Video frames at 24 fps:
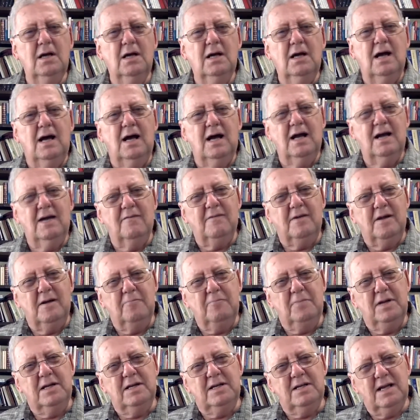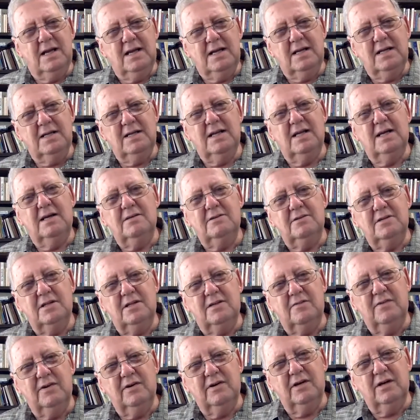I have been taken down to the
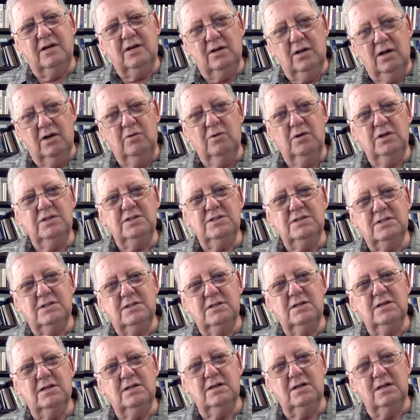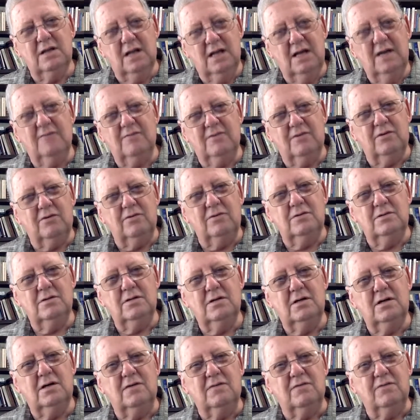very lowest level
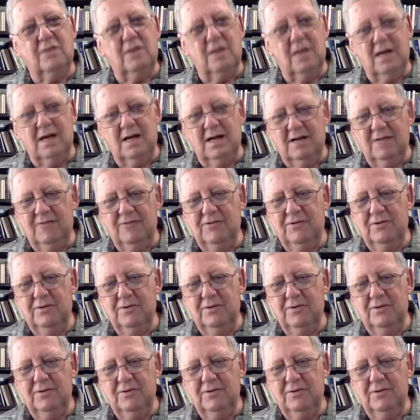of life.